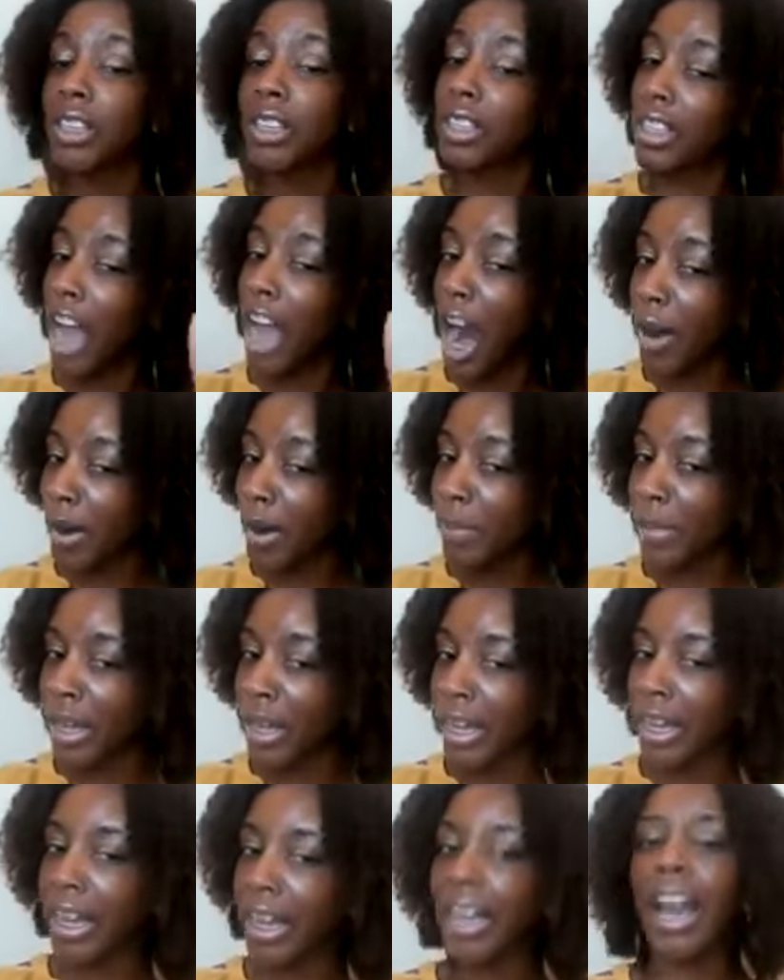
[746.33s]
Sorry,
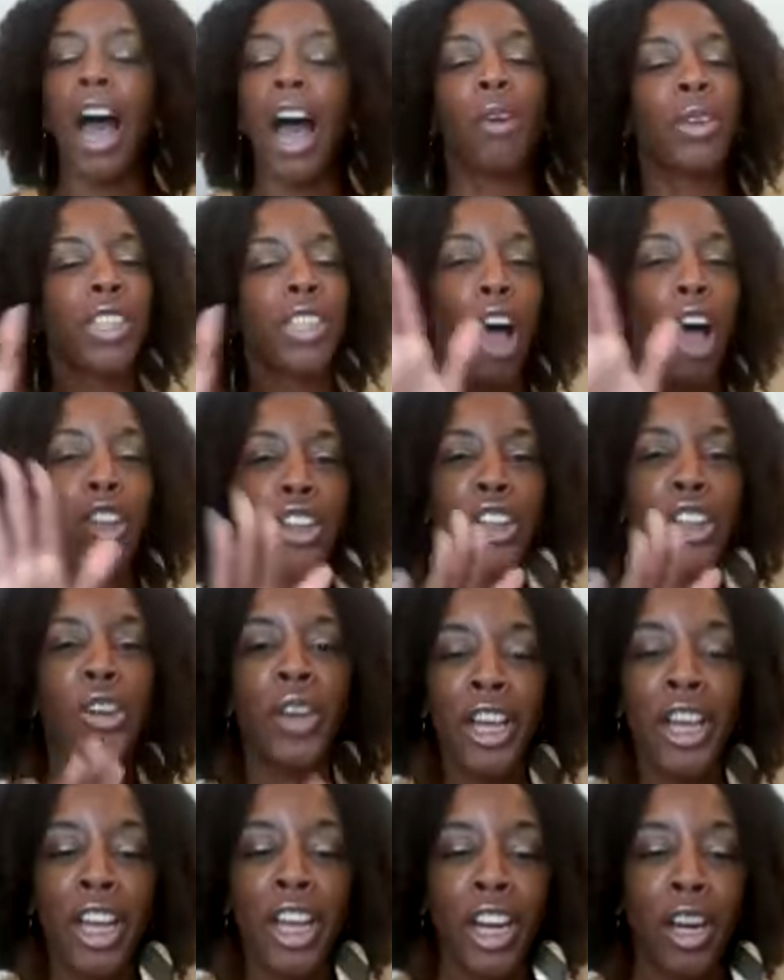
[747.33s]
men, I will talk to you
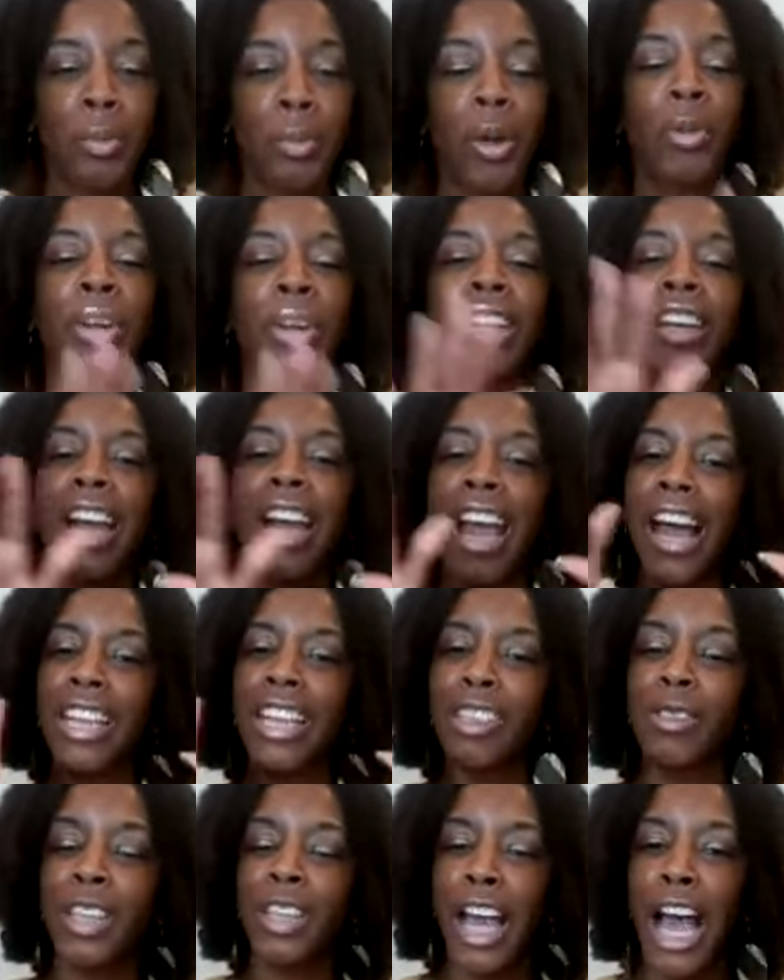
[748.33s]
here, but we need to have
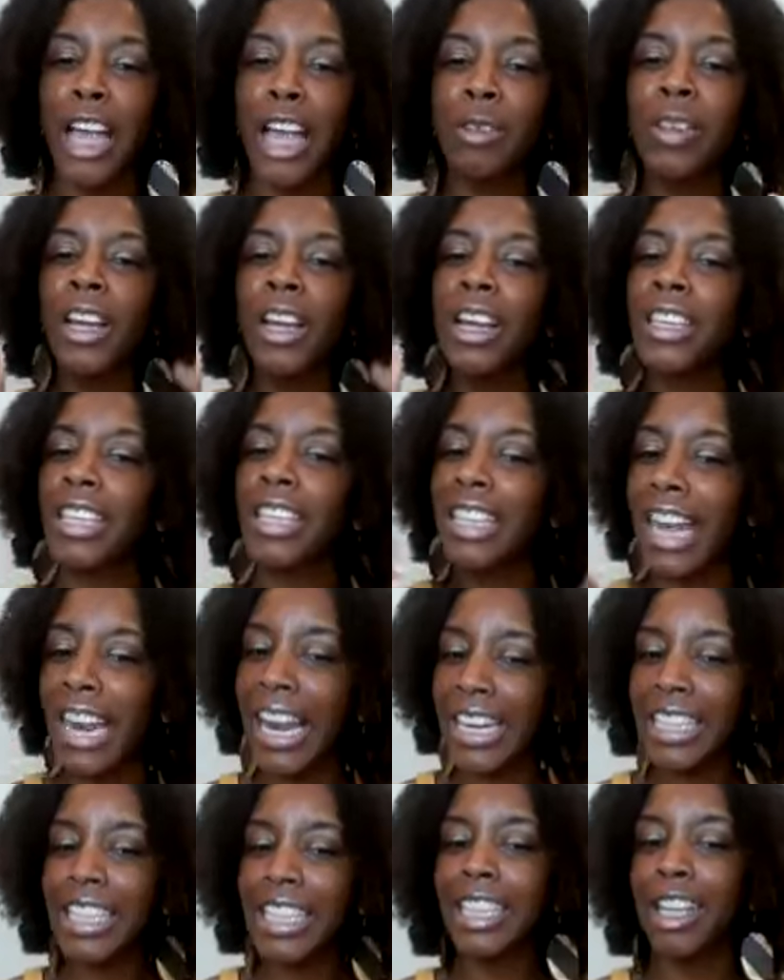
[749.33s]
some times when us
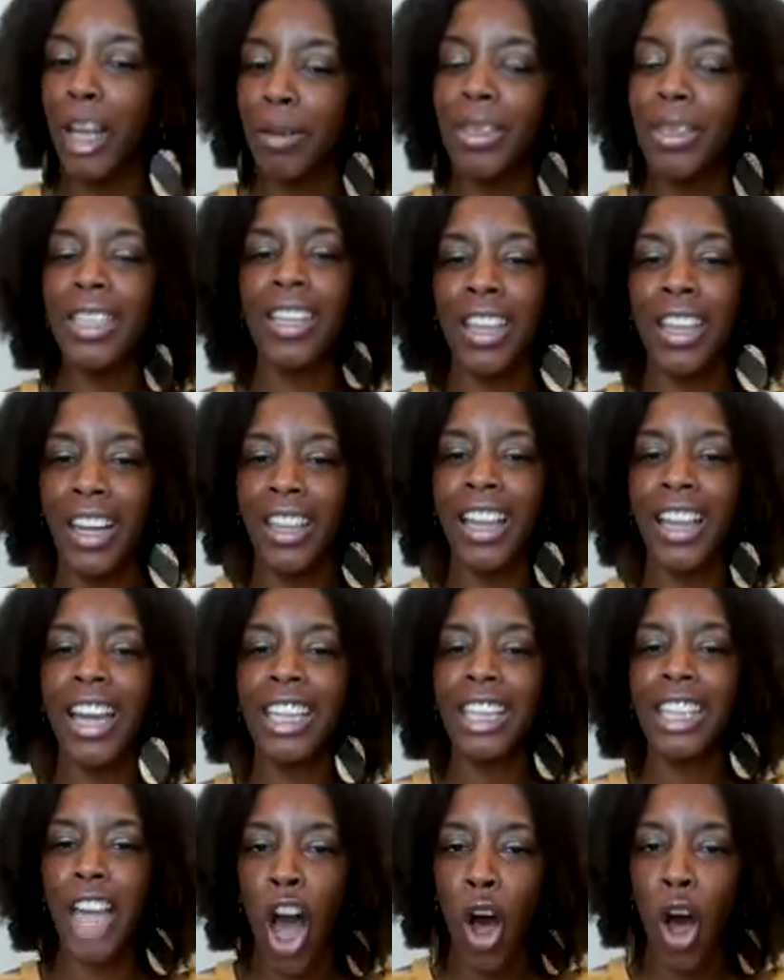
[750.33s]
ladies can come together
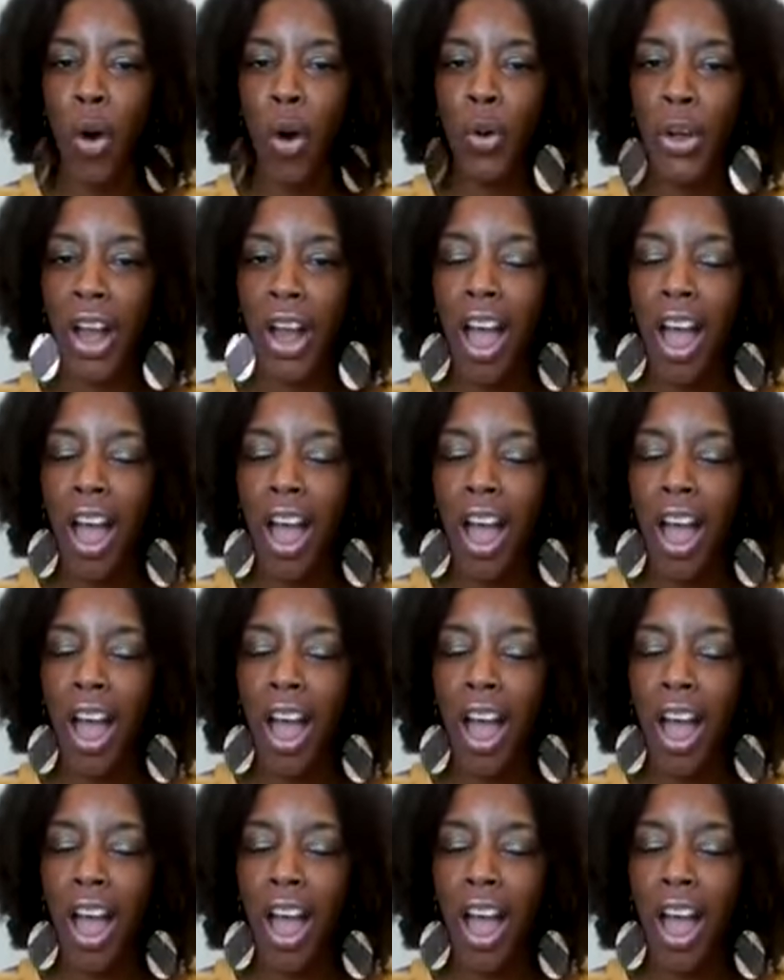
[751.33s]
and talk.